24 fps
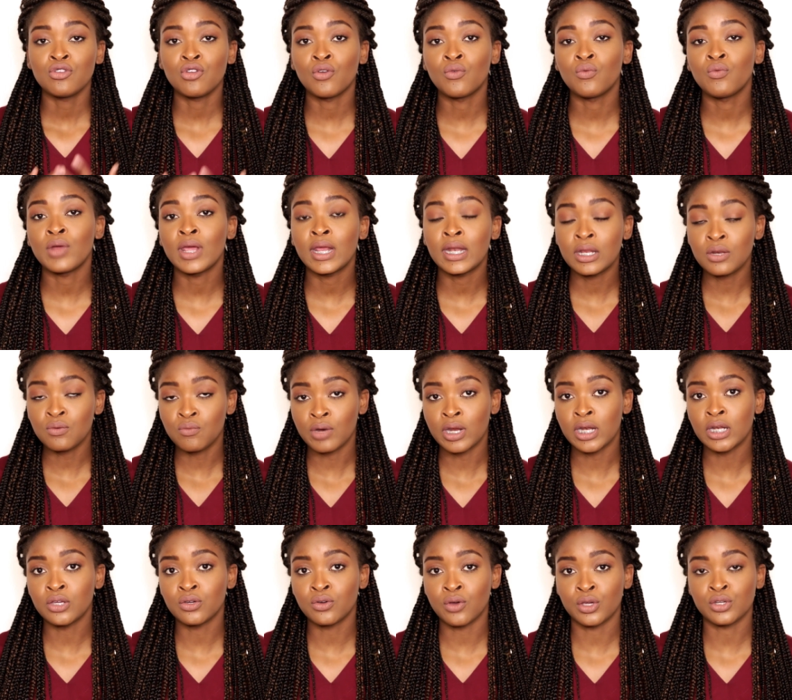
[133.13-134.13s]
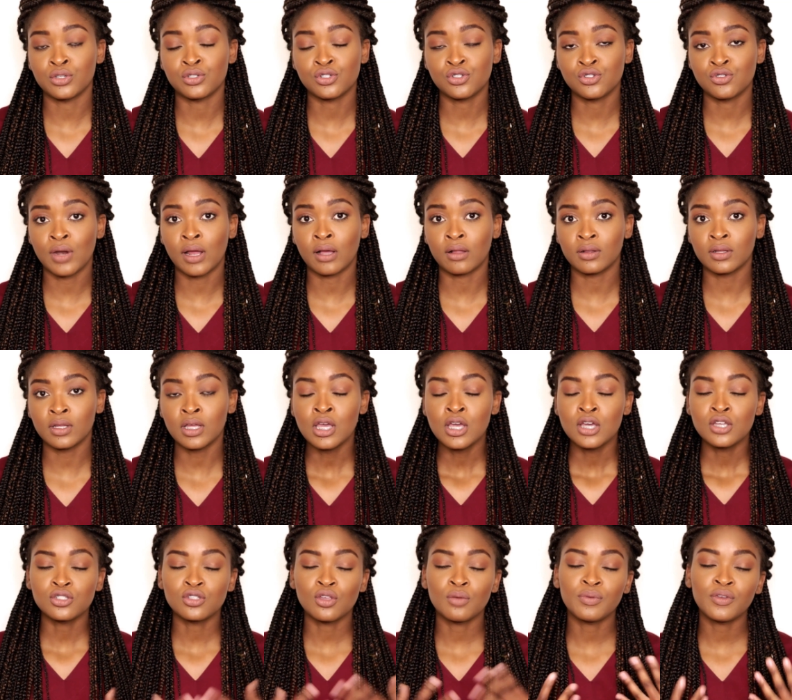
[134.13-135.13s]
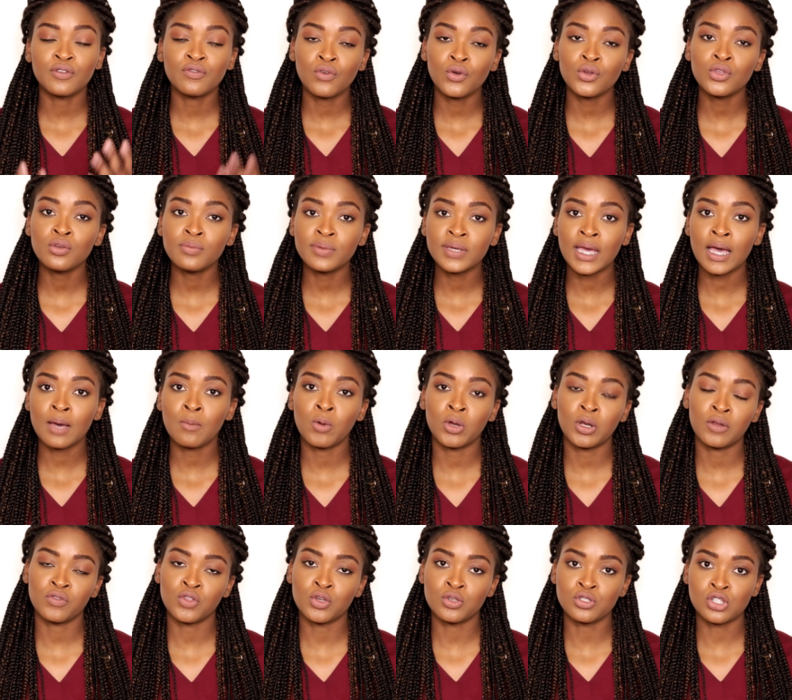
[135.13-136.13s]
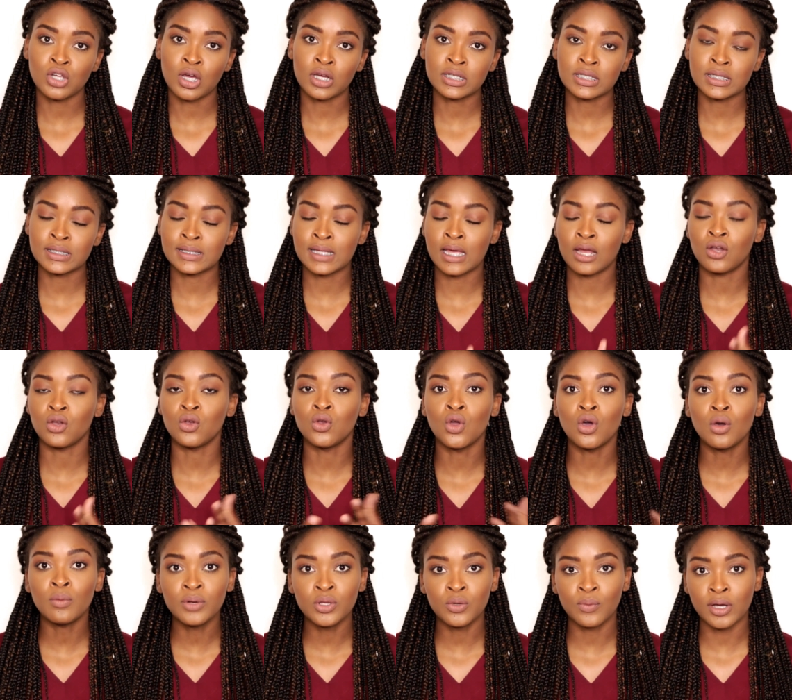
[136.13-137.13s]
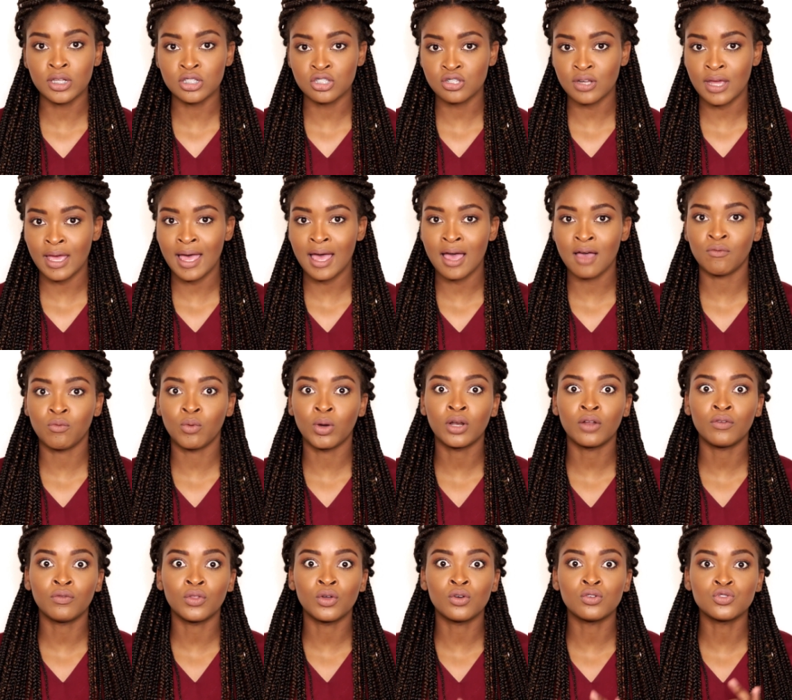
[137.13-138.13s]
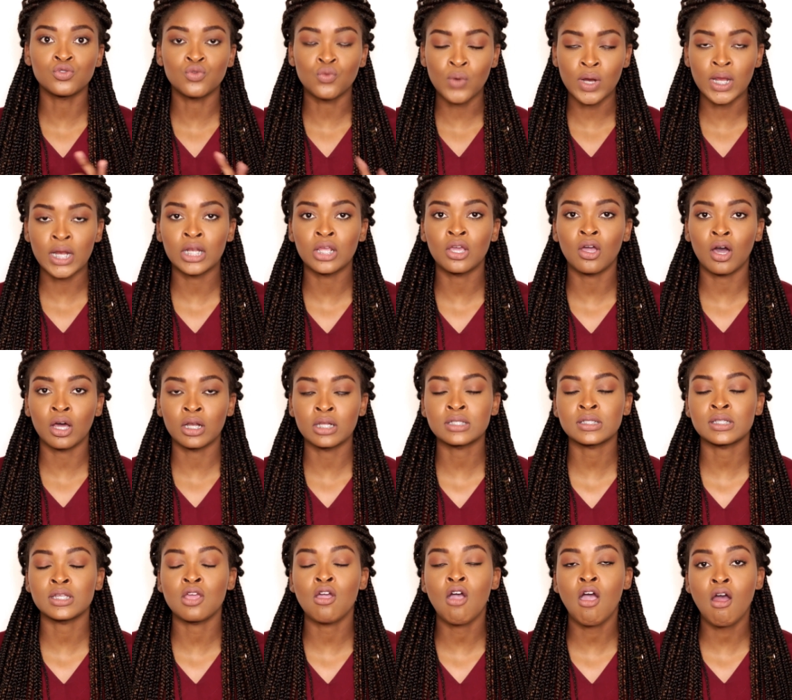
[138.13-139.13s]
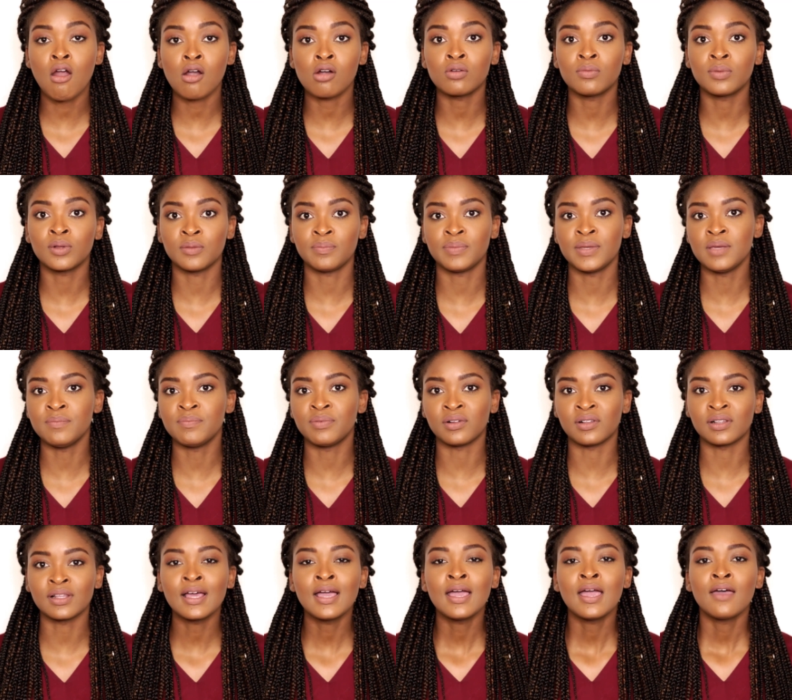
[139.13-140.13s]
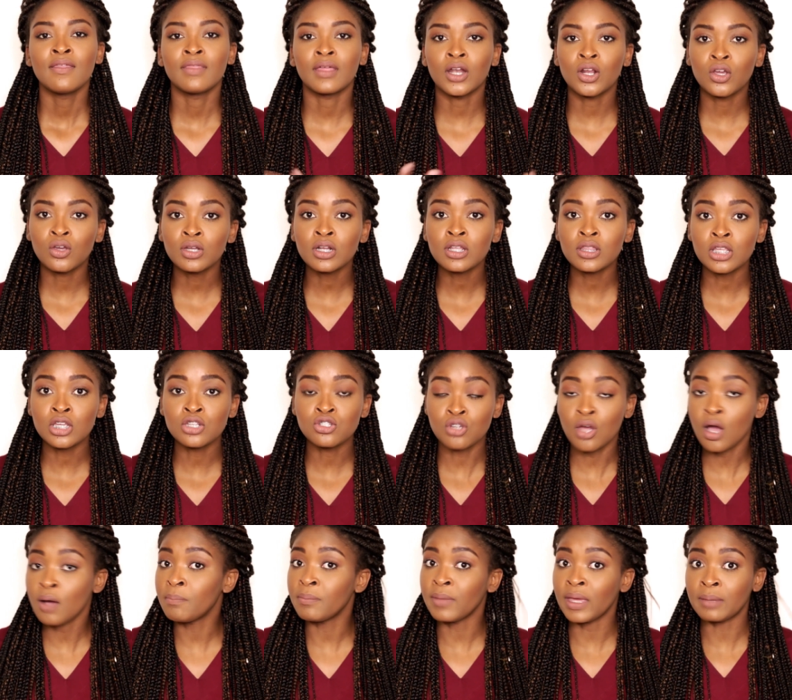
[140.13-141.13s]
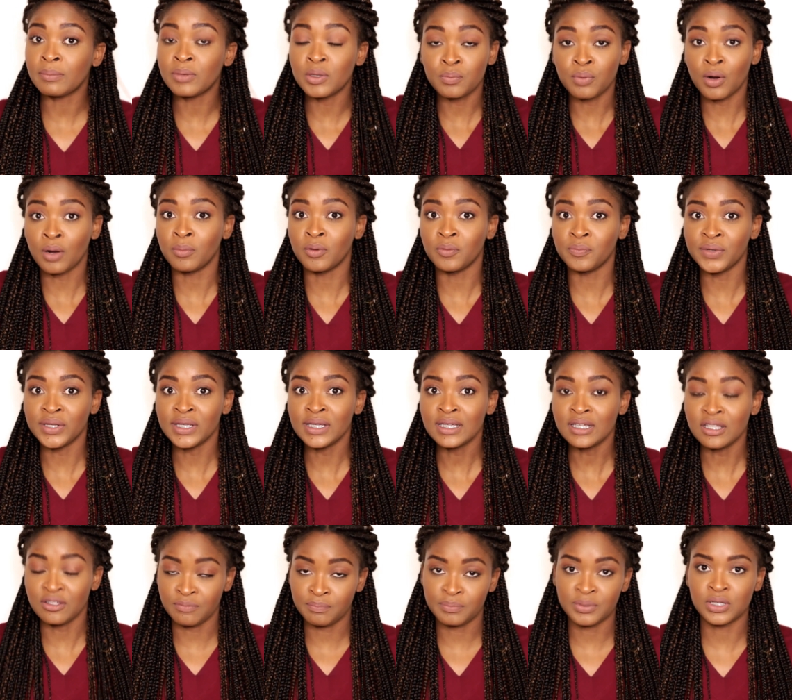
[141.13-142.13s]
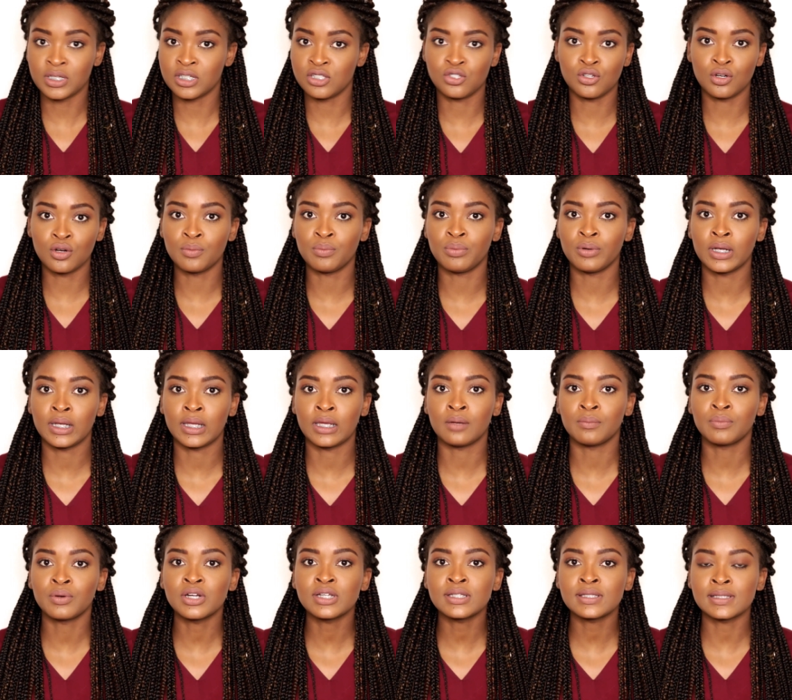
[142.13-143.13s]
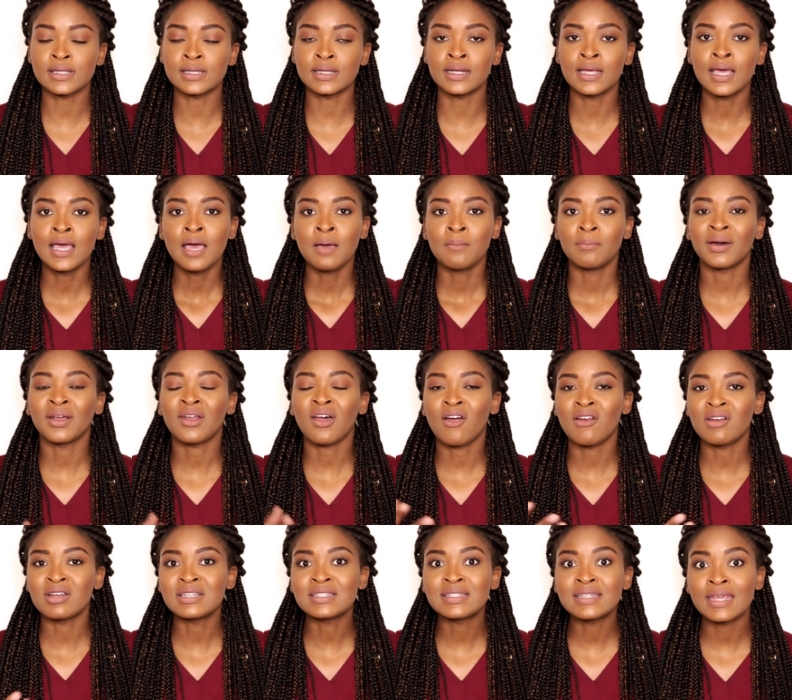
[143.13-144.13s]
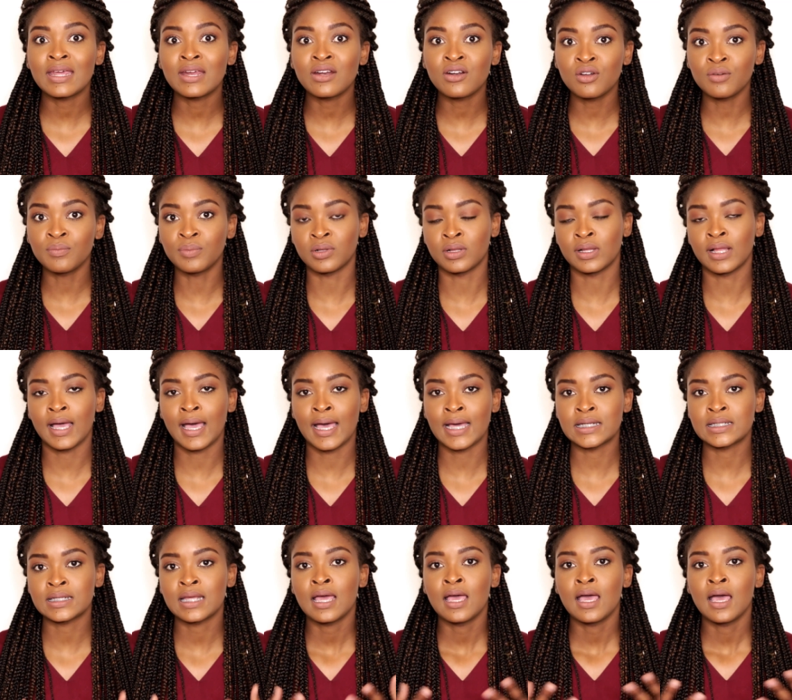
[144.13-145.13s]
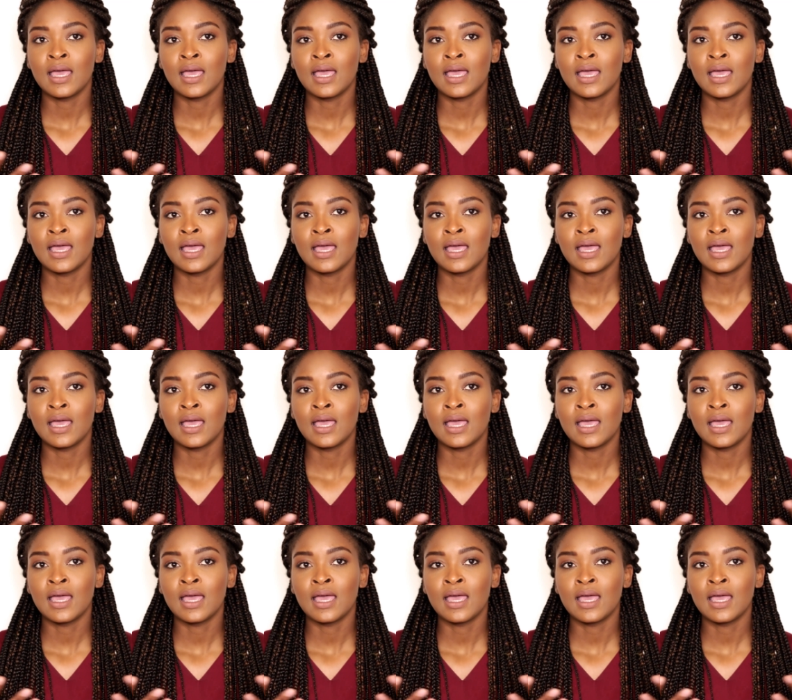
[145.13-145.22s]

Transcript: you're really going to struggle. So before you become one of those doctors that nobody wants to have, one of those really honestly horrible people that are good at their job, maybe probably because you're a brilliant person, but are terrible at